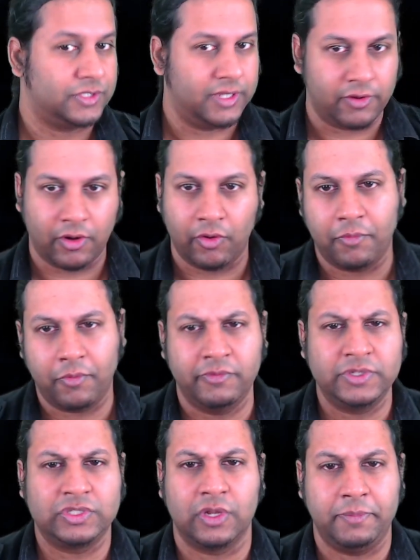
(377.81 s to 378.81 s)
There are
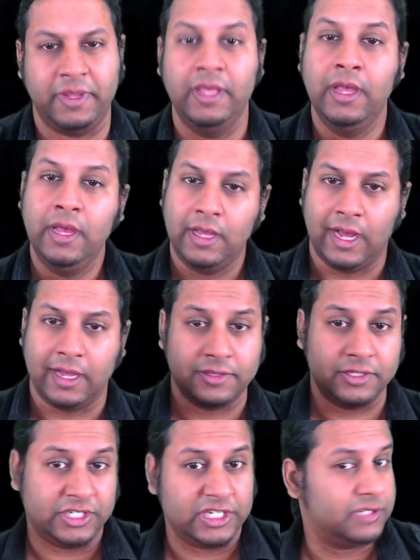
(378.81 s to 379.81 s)
always going to be the
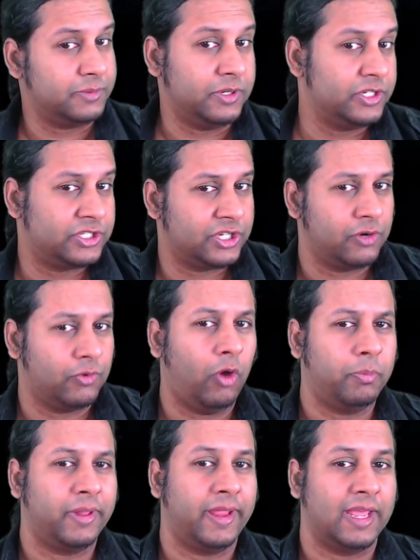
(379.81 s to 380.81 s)
Teenage Mutant Ninja Turtle
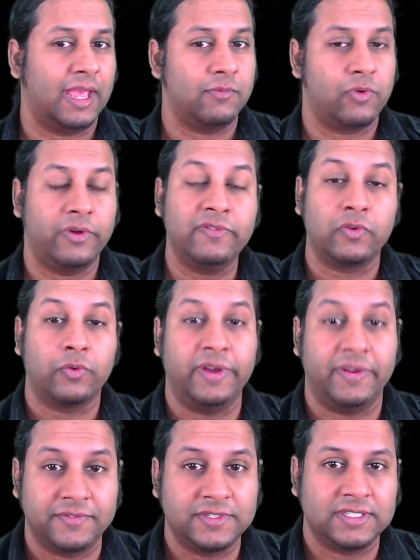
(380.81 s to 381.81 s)
role-playing game, or even
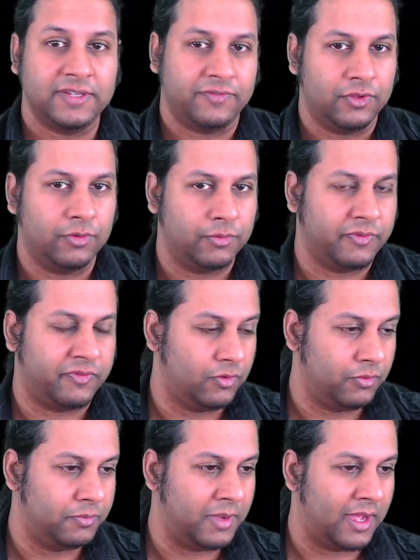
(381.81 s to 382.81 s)
Rifts if
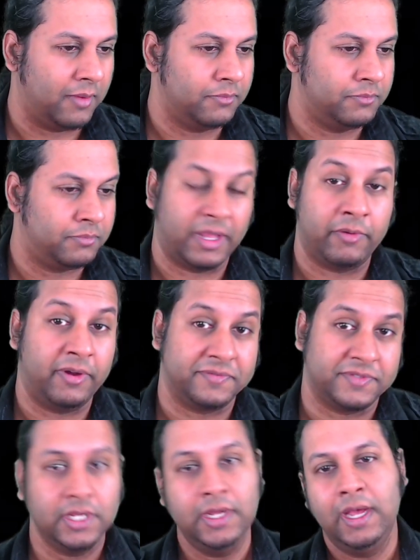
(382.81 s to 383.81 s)
you play
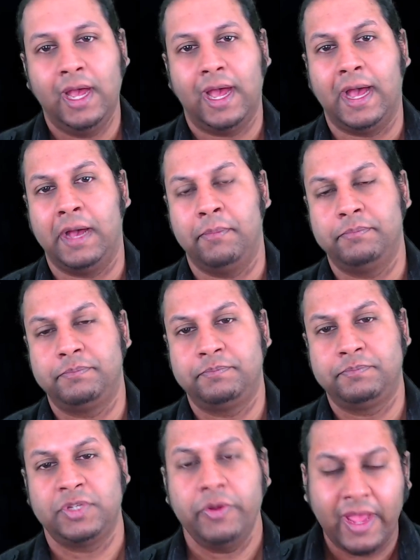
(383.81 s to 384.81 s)
Rifts.
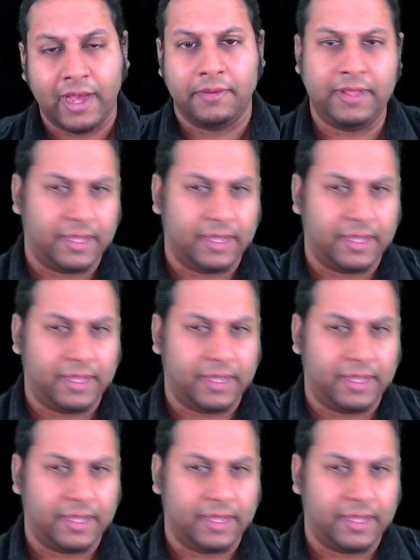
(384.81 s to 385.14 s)
So yeah.